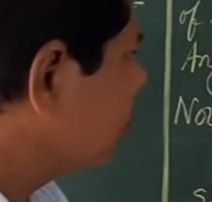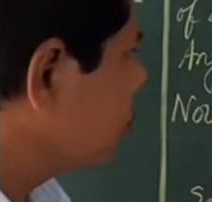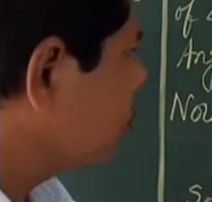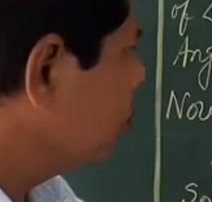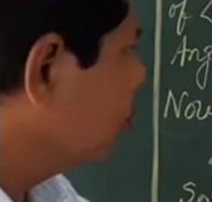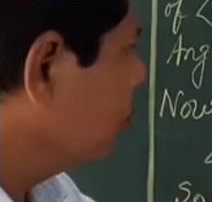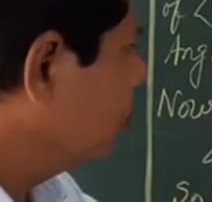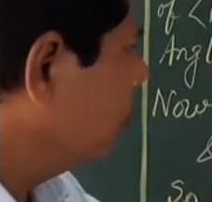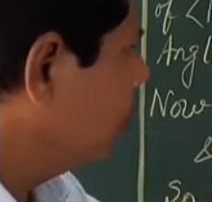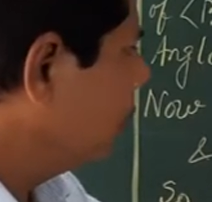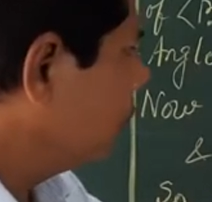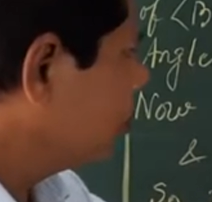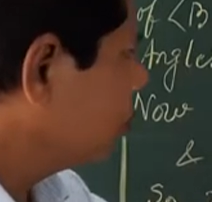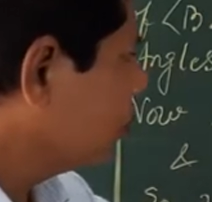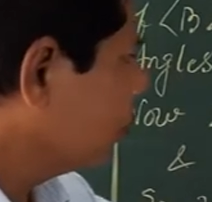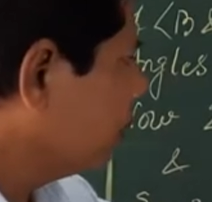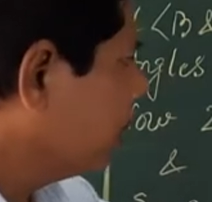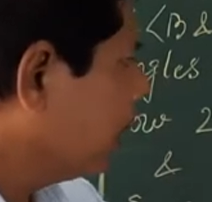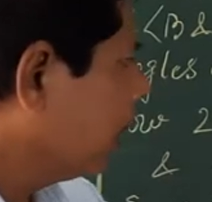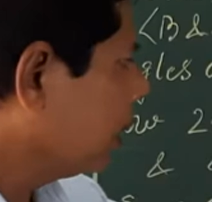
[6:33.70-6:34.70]
2. So,
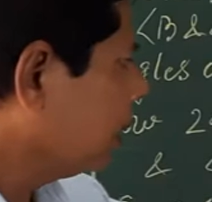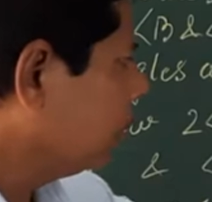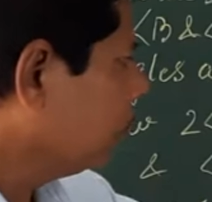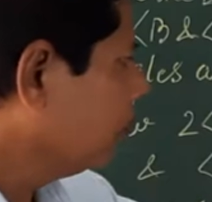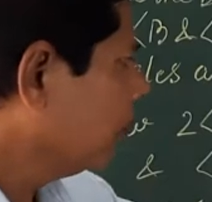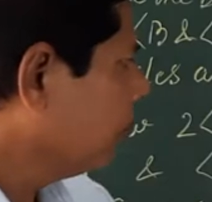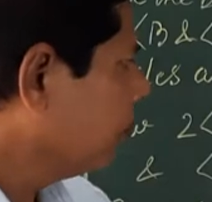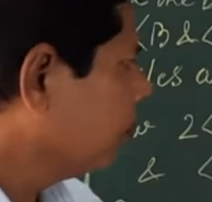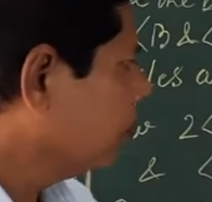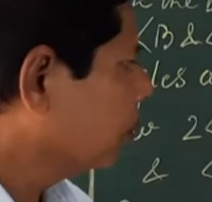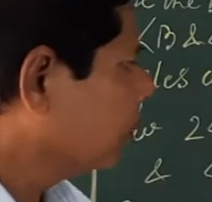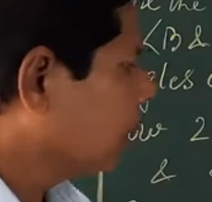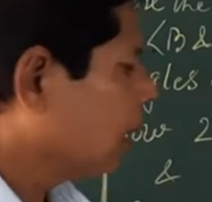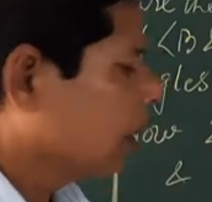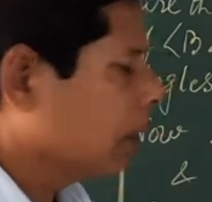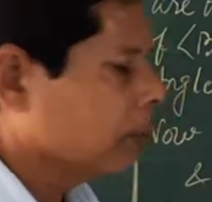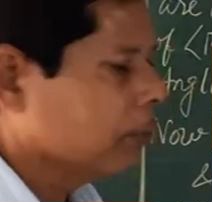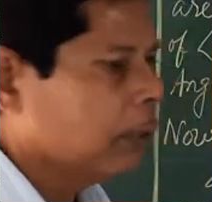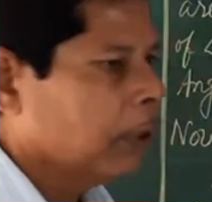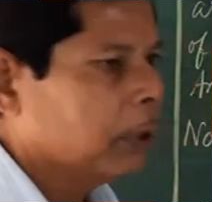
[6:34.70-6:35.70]
they are equal both are
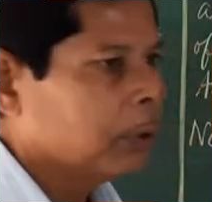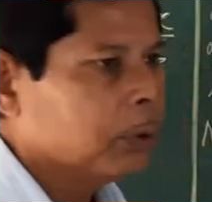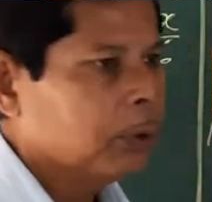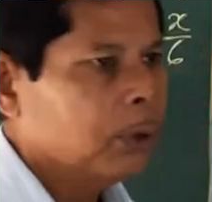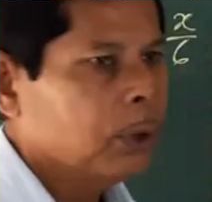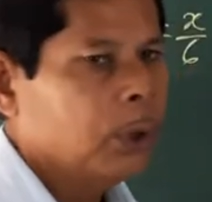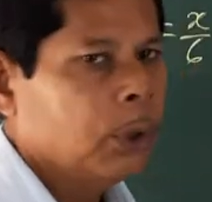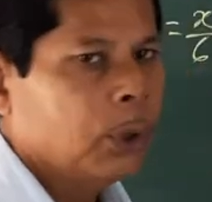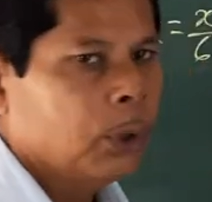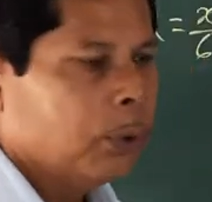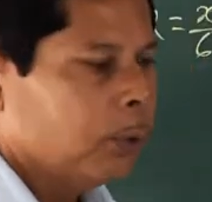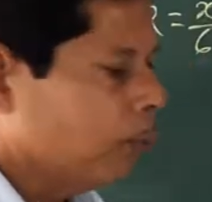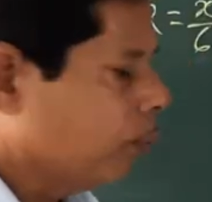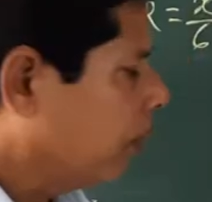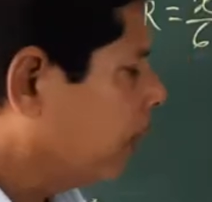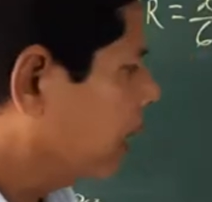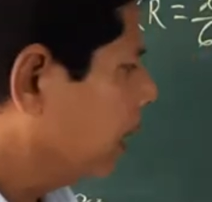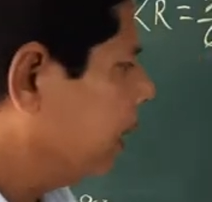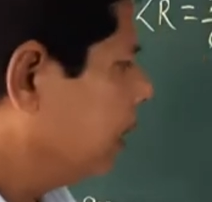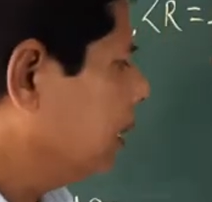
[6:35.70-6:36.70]
equal to
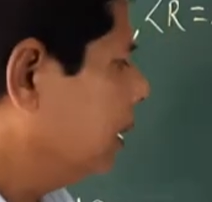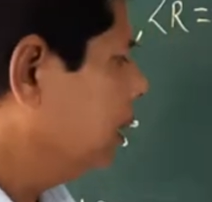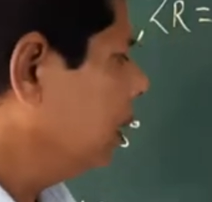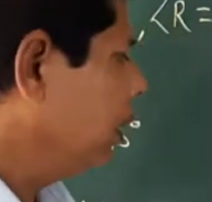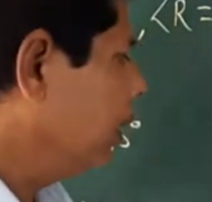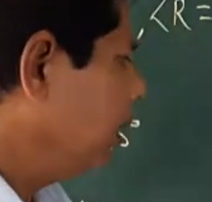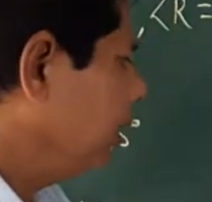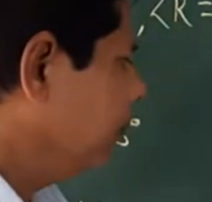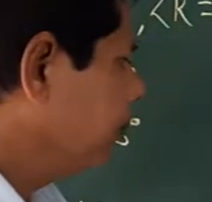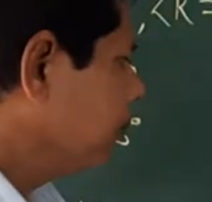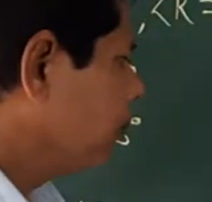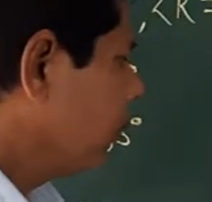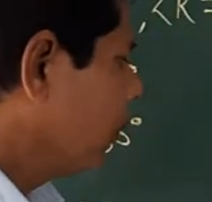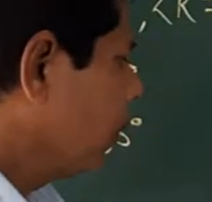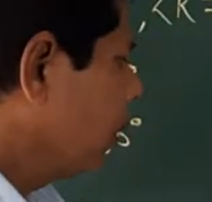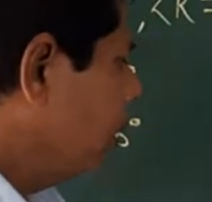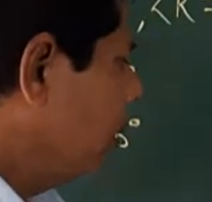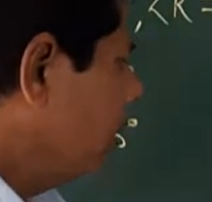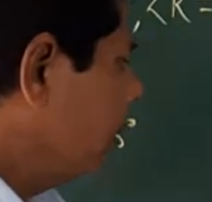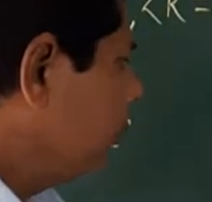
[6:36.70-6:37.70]
180 degree.
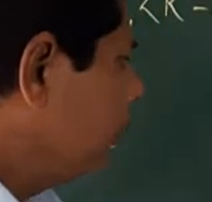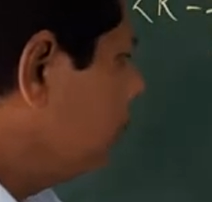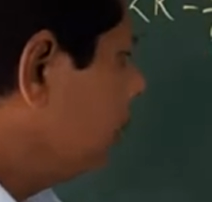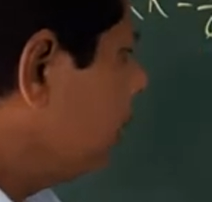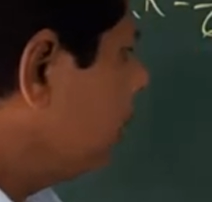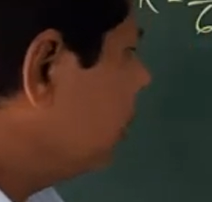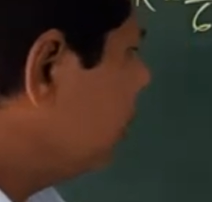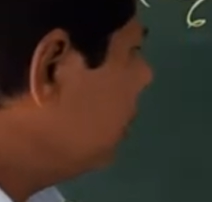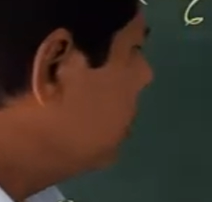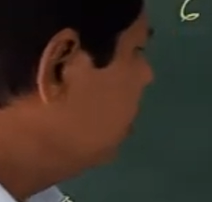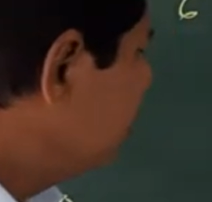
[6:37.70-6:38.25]
Then